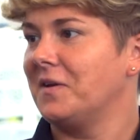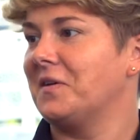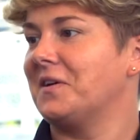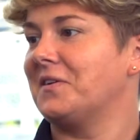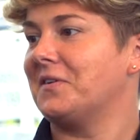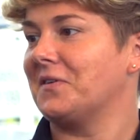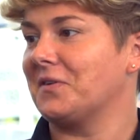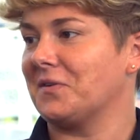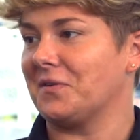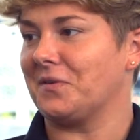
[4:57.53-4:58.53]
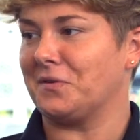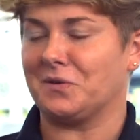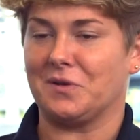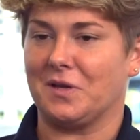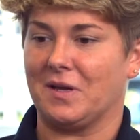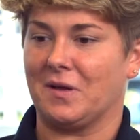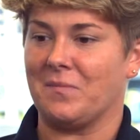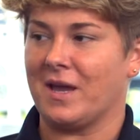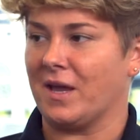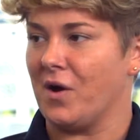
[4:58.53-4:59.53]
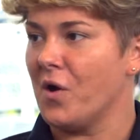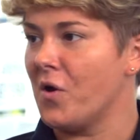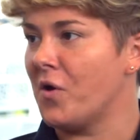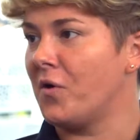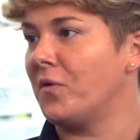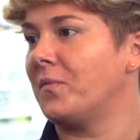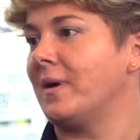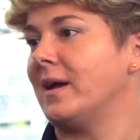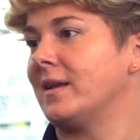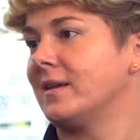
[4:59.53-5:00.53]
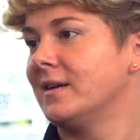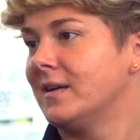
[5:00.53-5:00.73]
You know, you're going to make it home. And